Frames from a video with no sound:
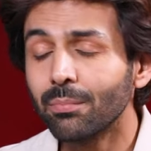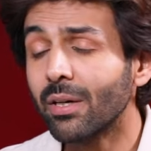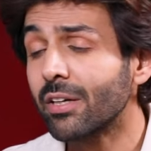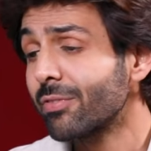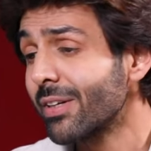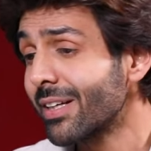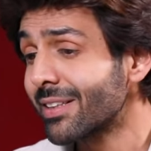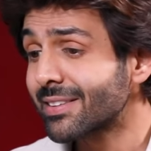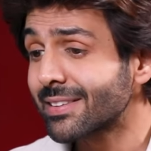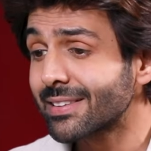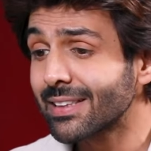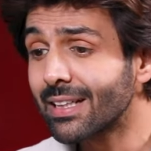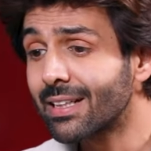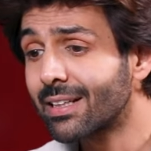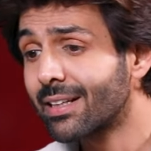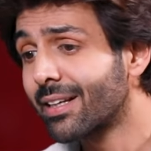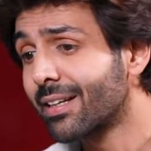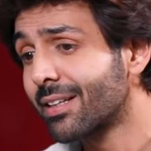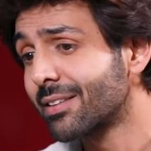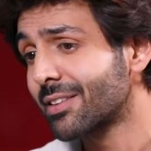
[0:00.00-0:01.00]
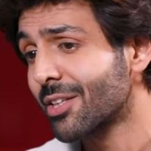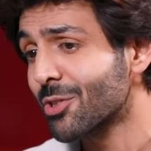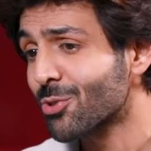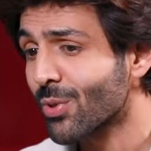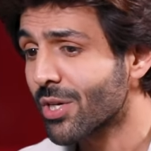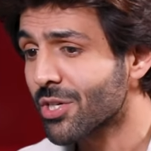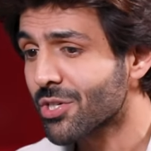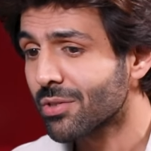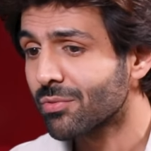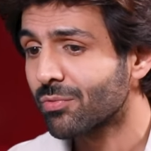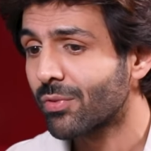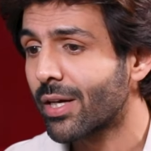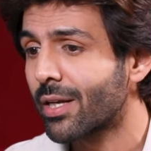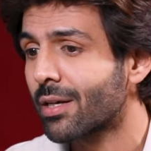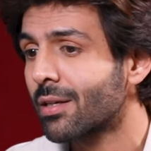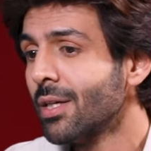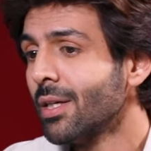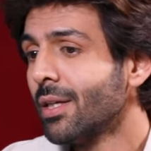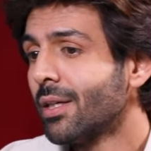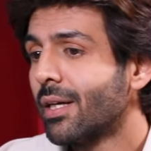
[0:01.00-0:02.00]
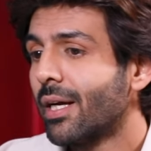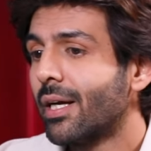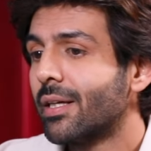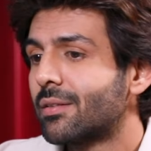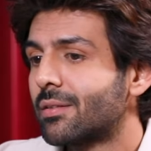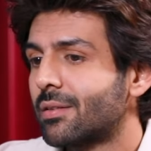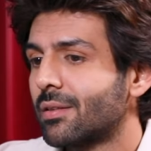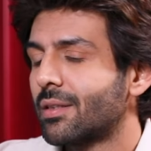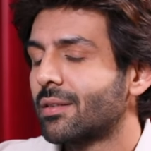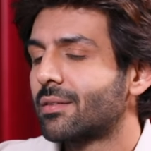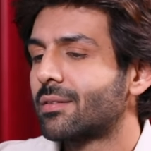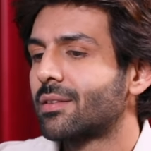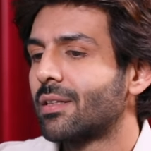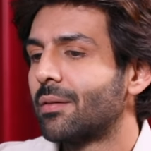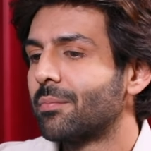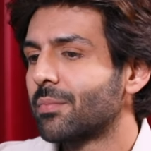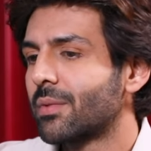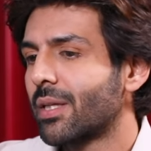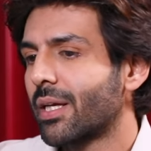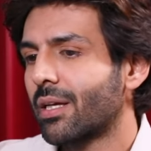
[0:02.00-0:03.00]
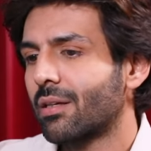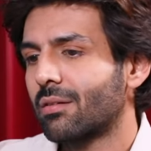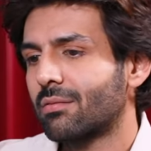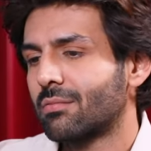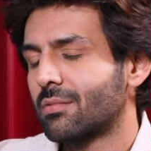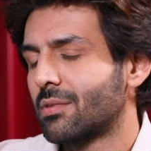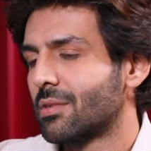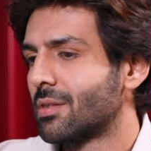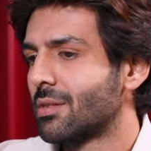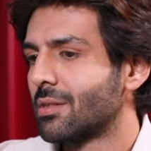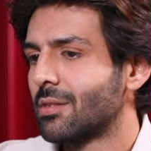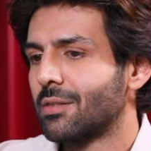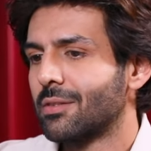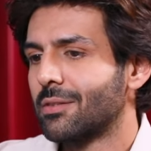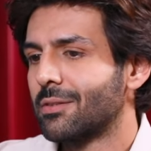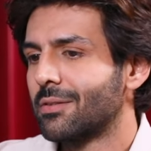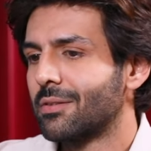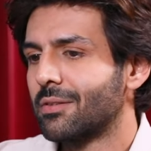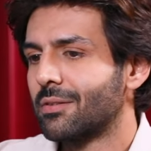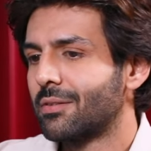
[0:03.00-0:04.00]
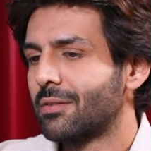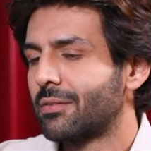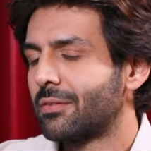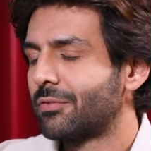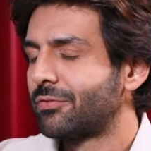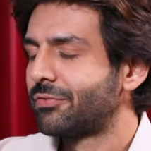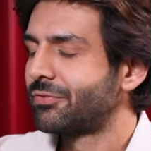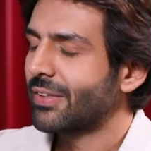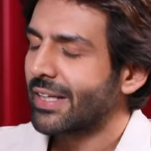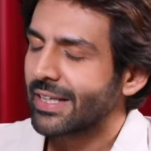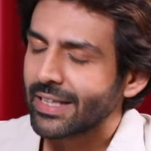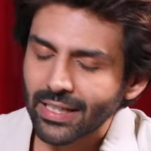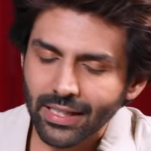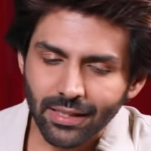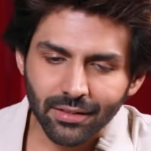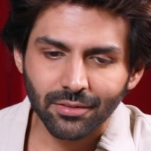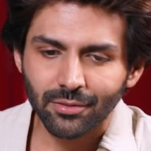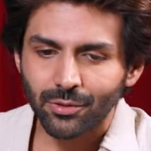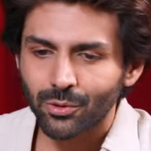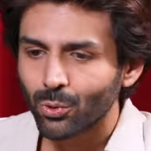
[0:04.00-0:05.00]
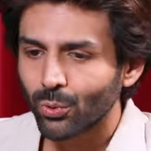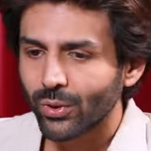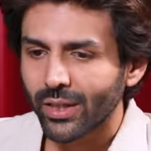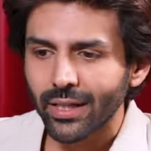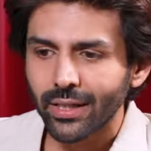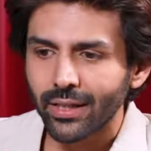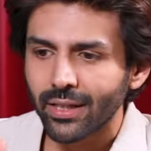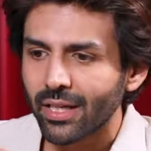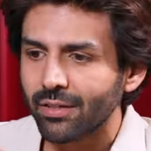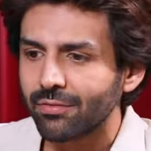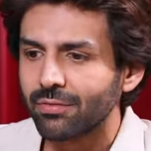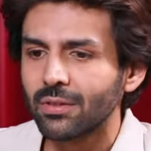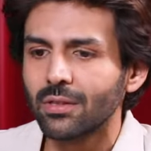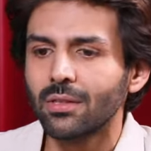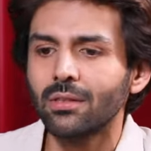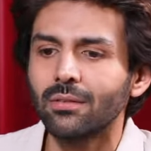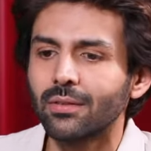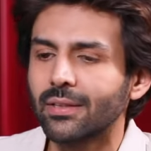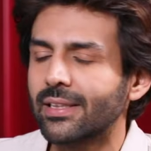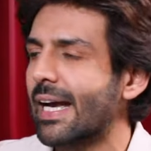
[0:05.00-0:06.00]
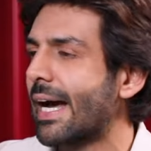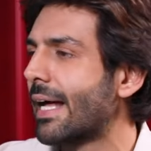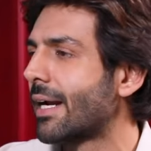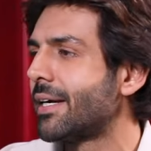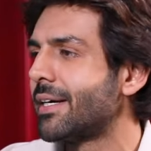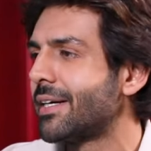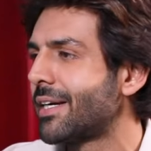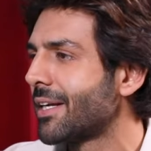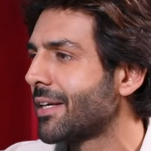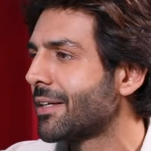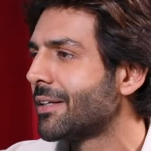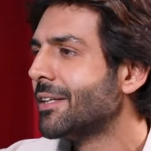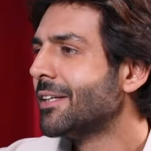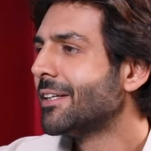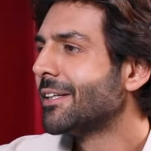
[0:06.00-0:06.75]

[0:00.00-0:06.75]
but we are still in a situation where it's something very, you can never guarantee